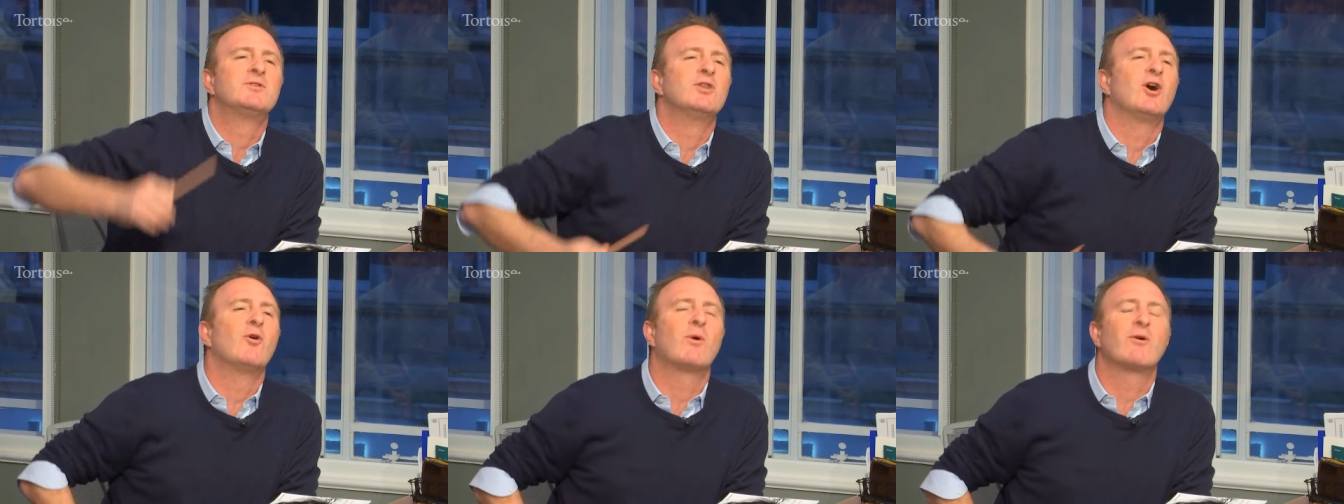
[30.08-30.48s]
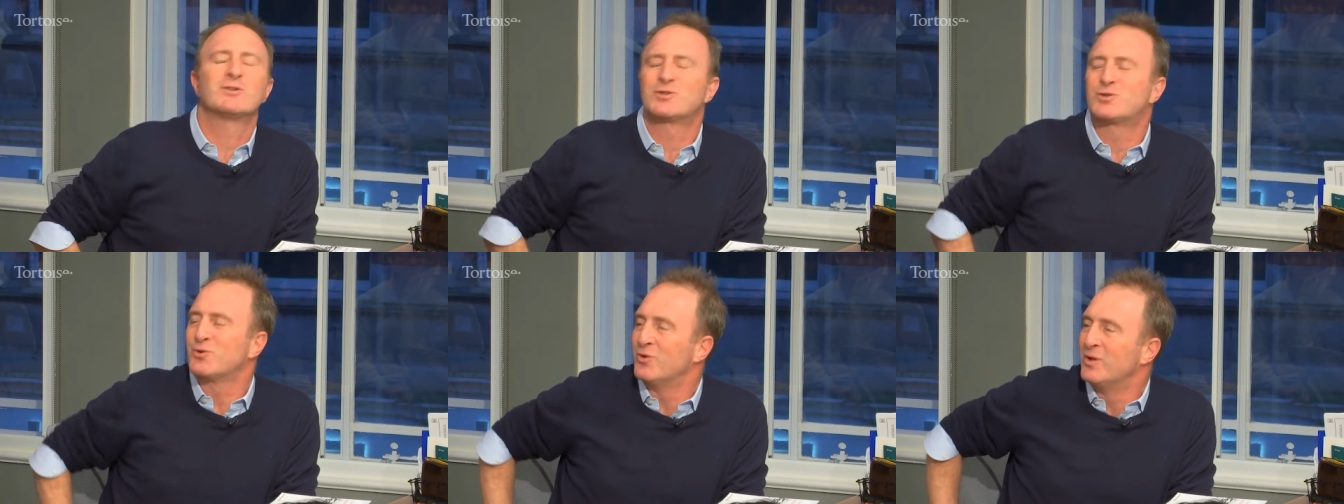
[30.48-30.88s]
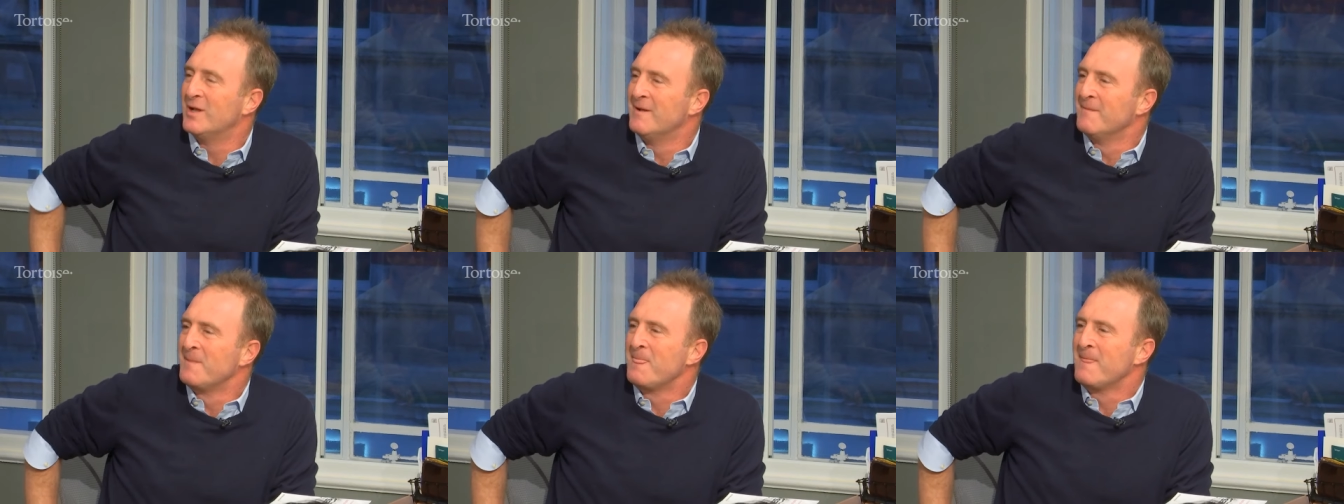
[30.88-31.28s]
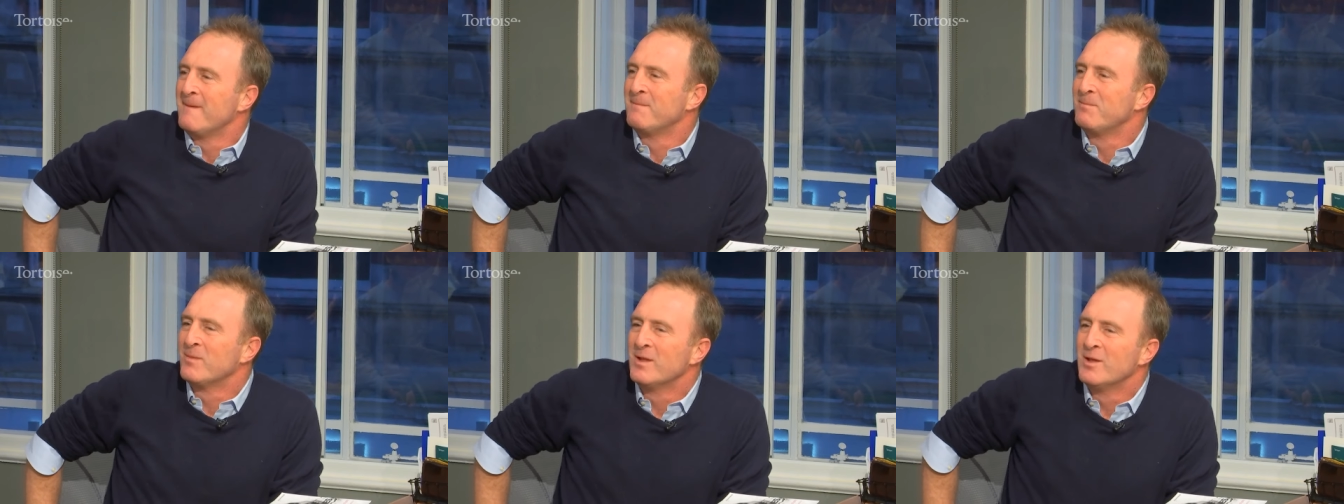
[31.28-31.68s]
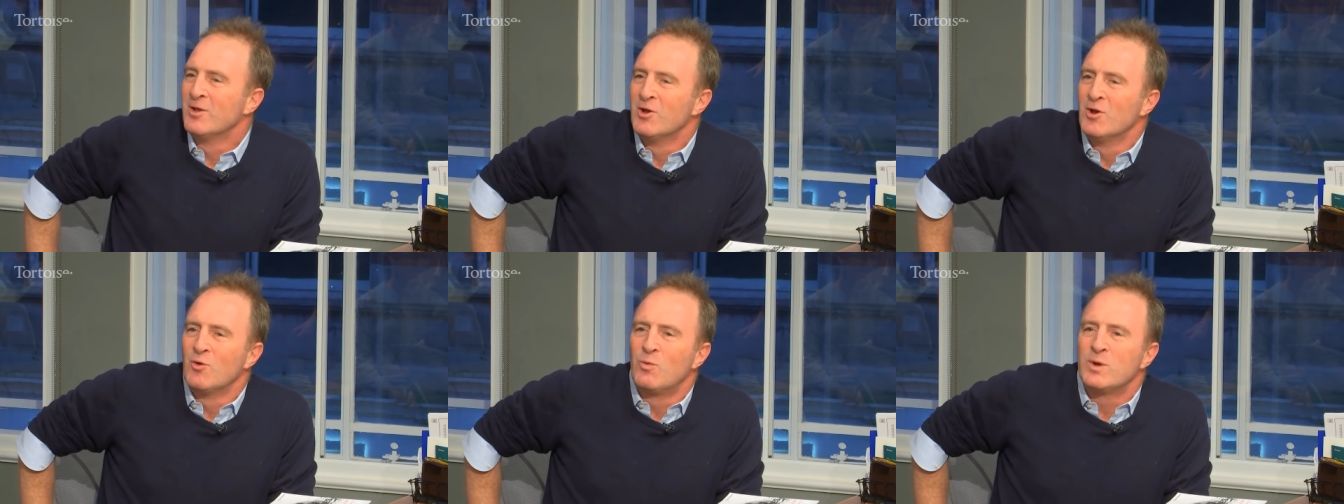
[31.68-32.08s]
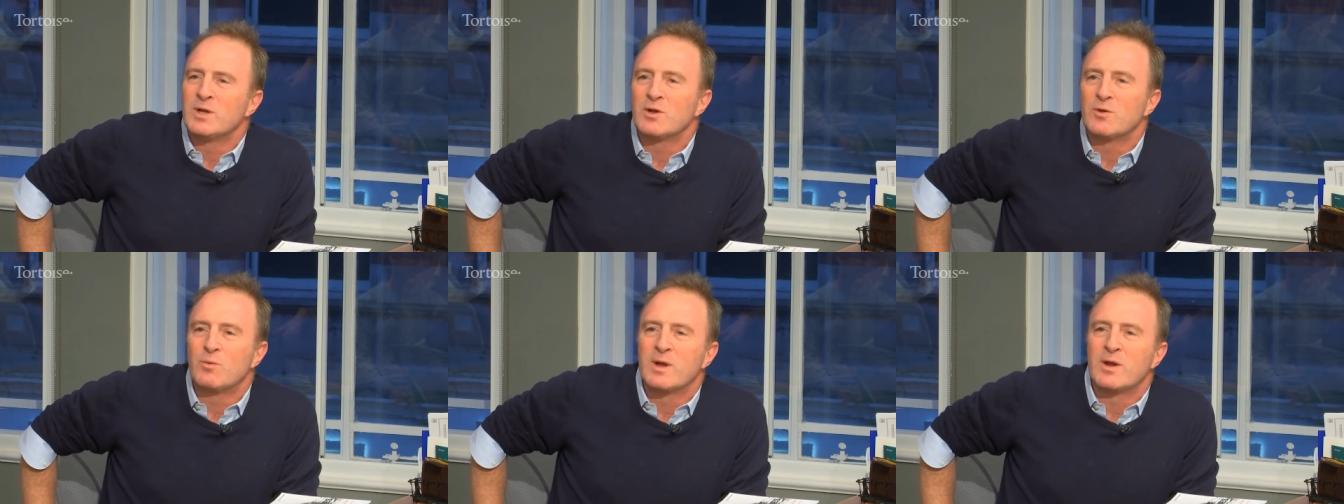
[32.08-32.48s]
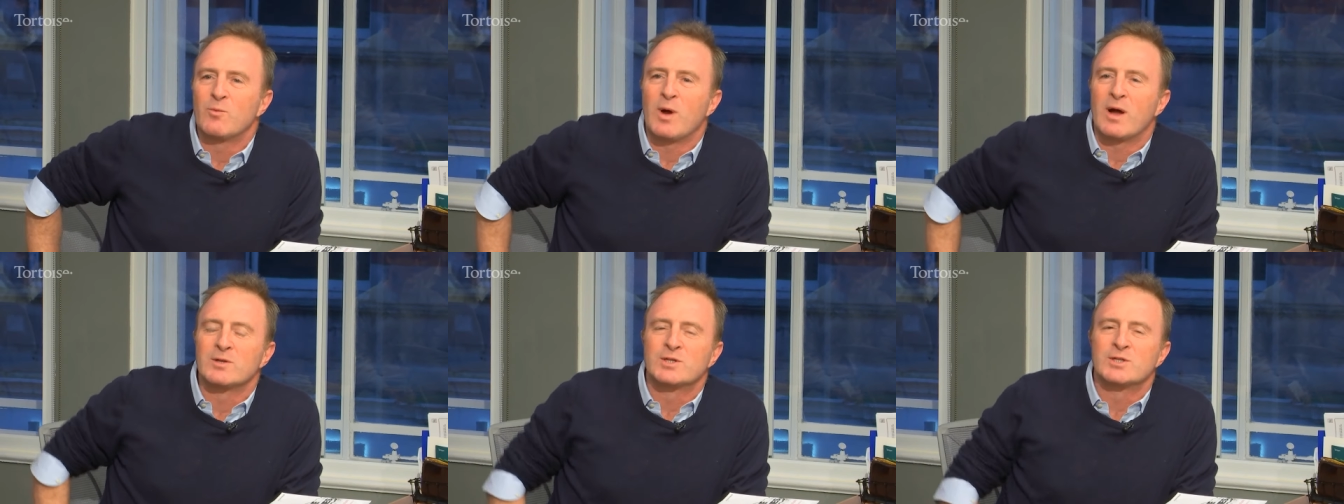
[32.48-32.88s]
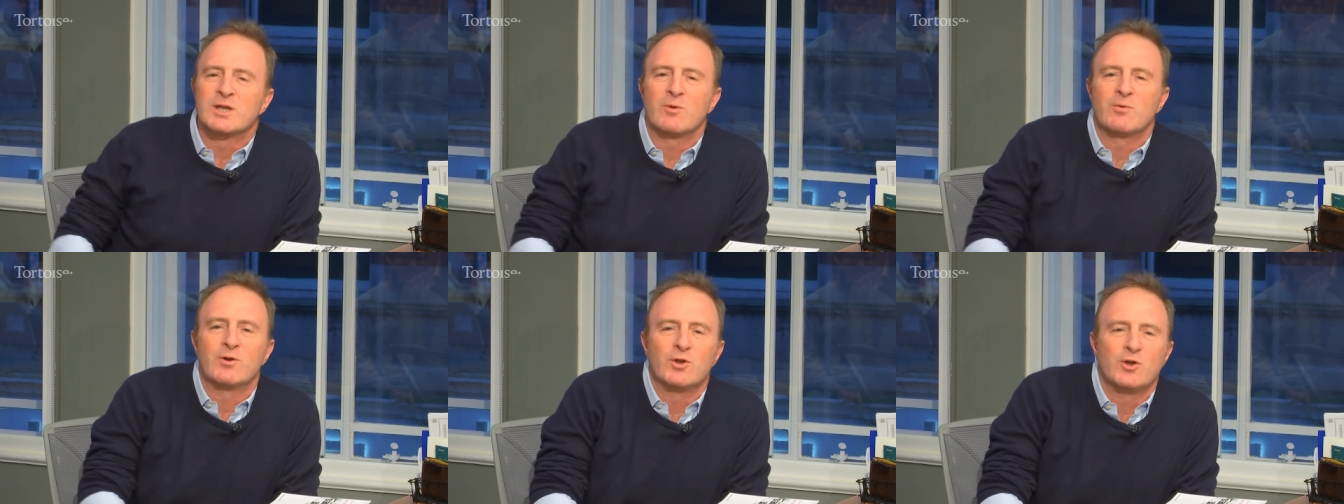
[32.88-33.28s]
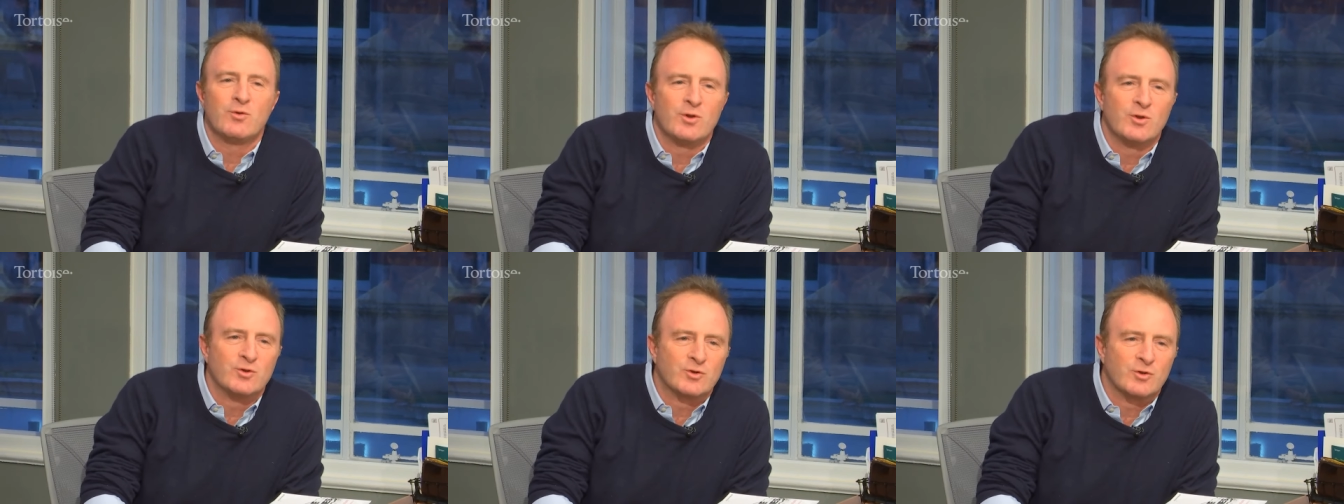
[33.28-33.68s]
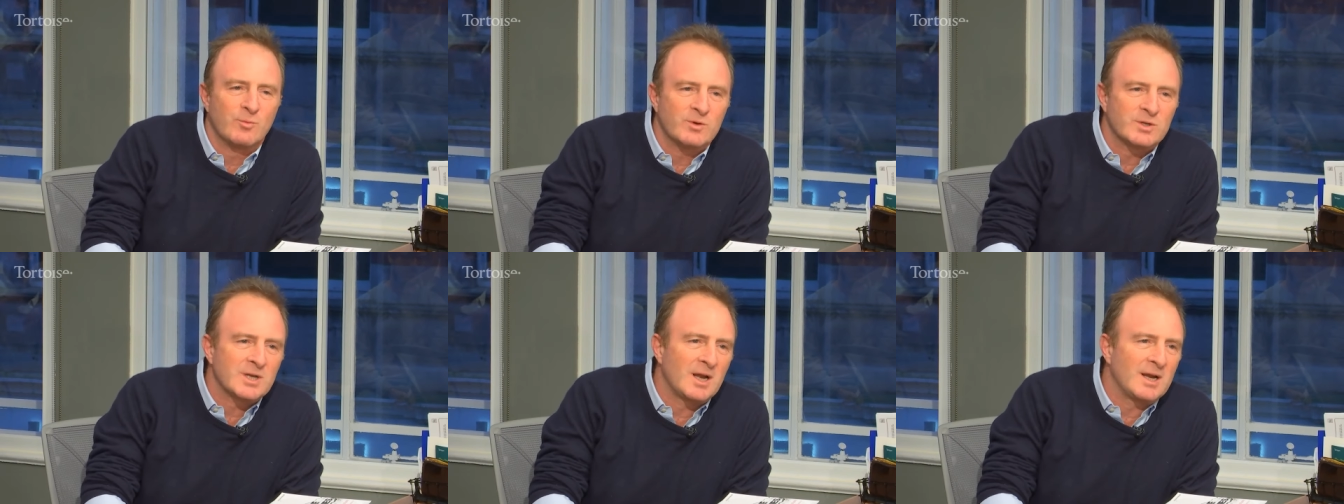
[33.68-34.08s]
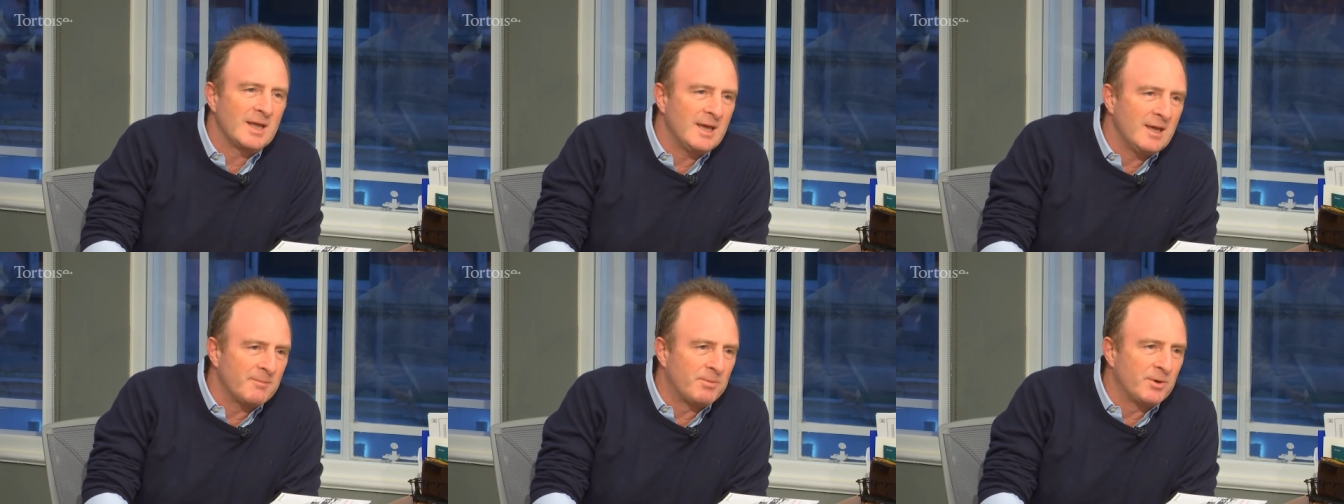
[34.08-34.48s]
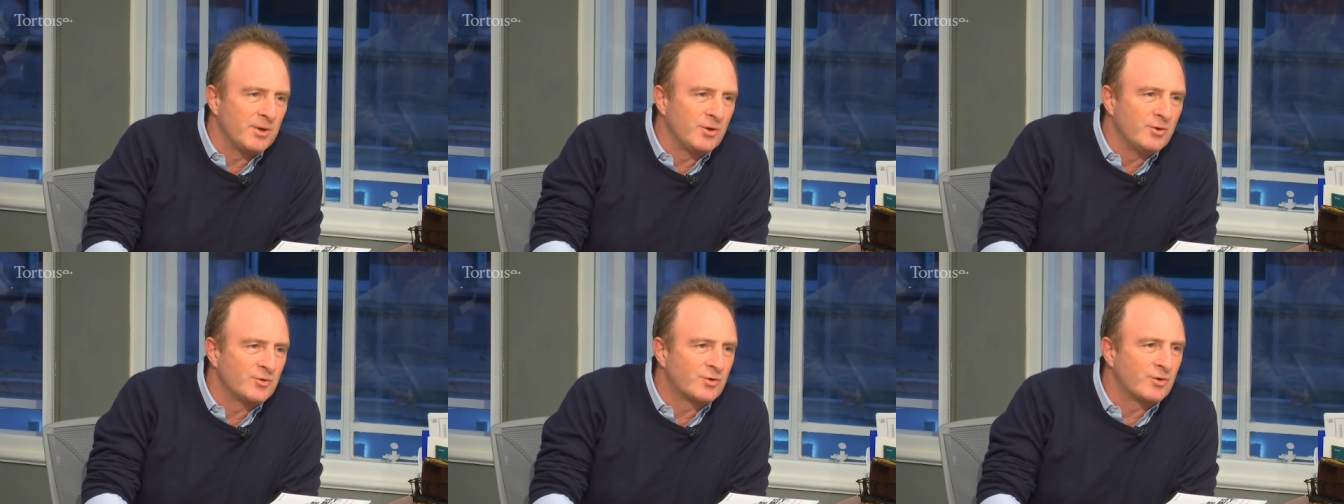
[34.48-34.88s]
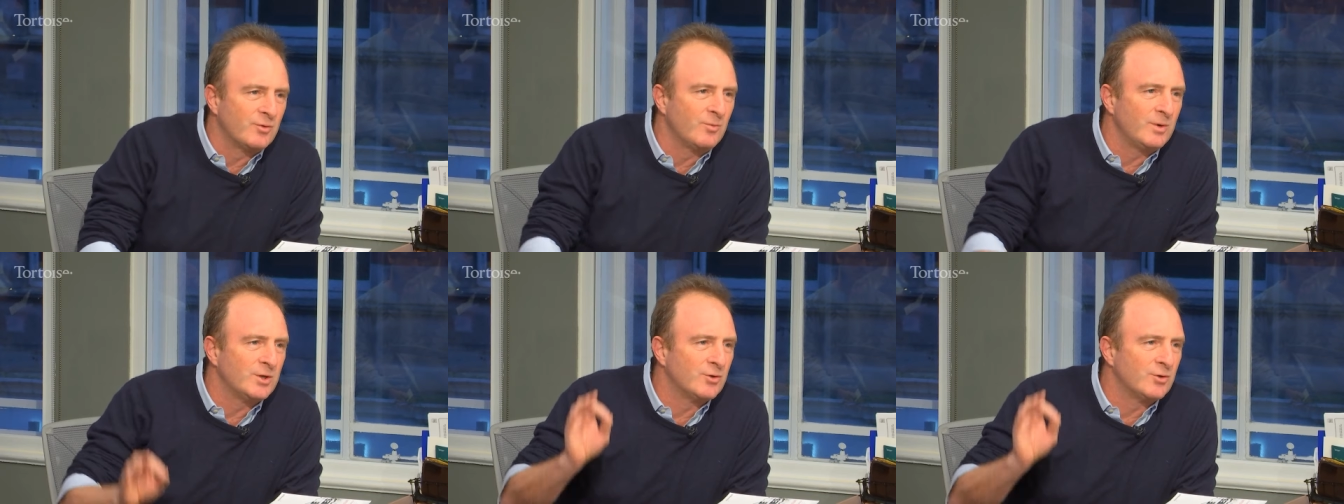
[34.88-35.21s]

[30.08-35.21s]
No worries at all. Well, I was going to say we're a new newsroom. We're a slightly hipper newsroom.